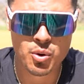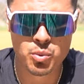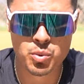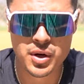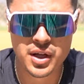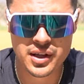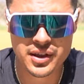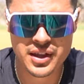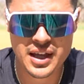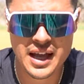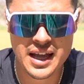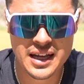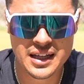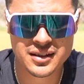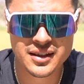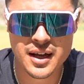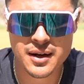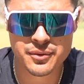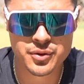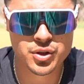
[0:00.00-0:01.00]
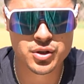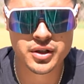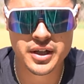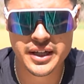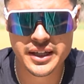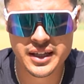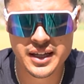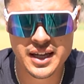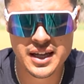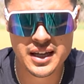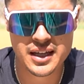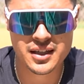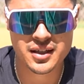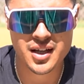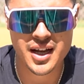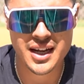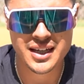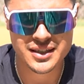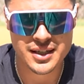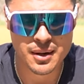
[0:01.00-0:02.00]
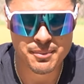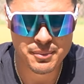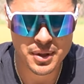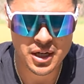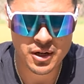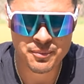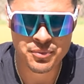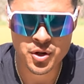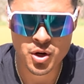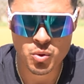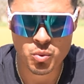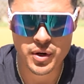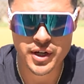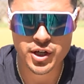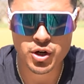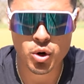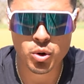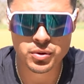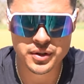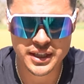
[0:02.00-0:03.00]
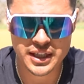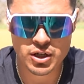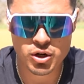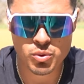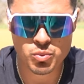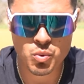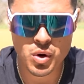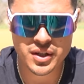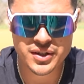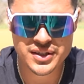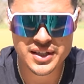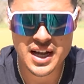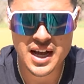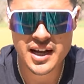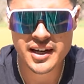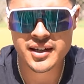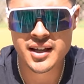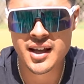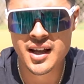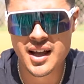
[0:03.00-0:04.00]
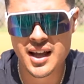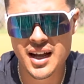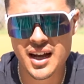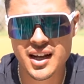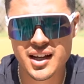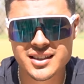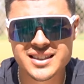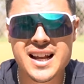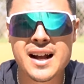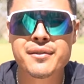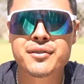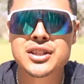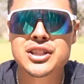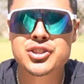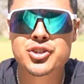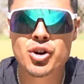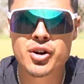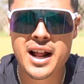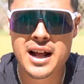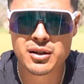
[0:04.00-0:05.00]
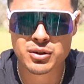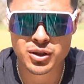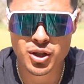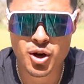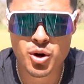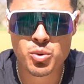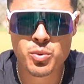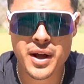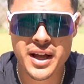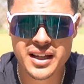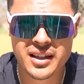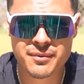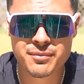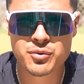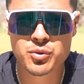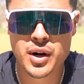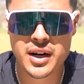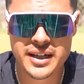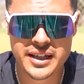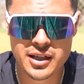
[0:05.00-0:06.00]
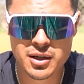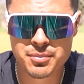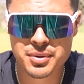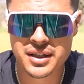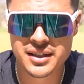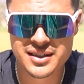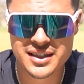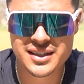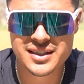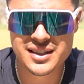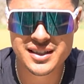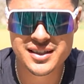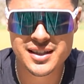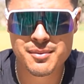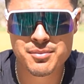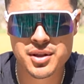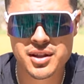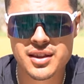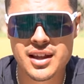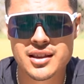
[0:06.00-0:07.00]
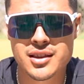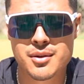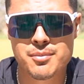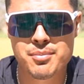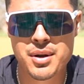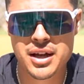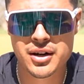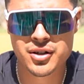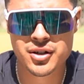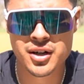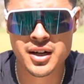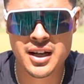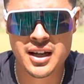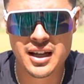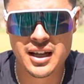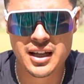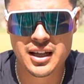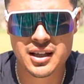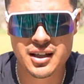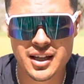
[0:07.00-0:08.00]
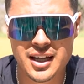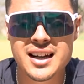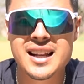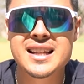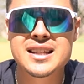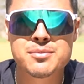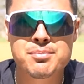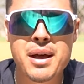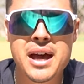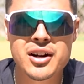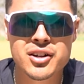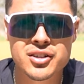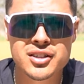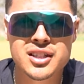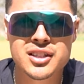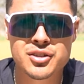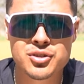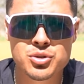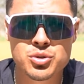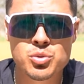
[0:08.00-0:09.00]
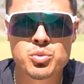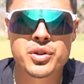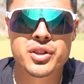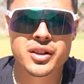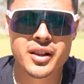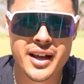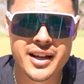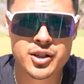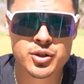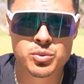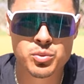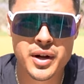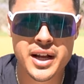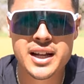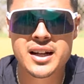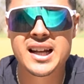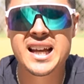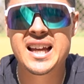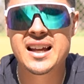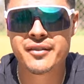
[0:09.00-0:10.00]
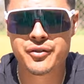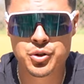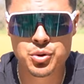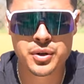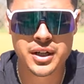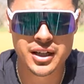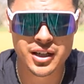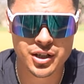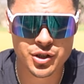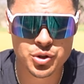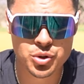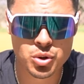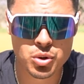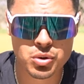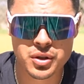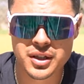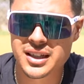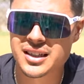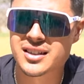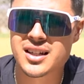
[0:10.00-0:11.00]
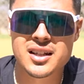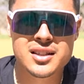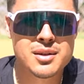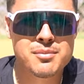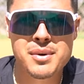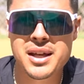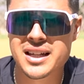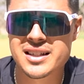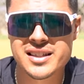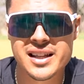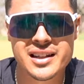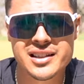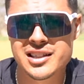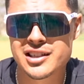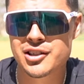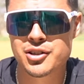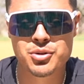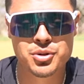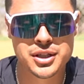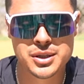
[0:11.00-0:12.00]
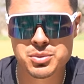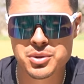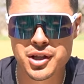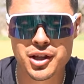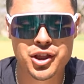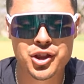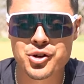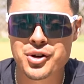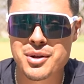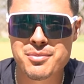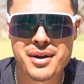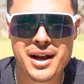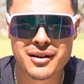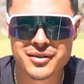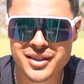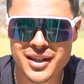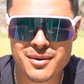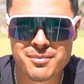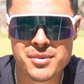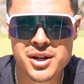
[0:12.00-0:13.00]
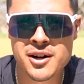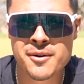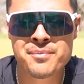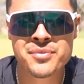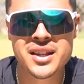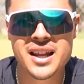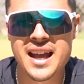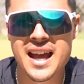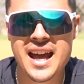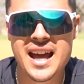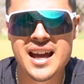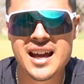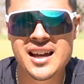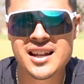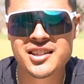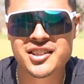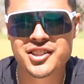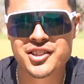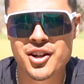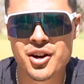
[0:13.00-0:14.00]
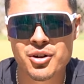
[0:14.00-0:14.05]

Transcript: with a lever like a dumbbell, where you're holding it on one side. Definitely start out low weight right here, because this is something that it is better to do with lighter weight if you can control it. It doesn't make sense to do this with a 30-pound dumbbell. And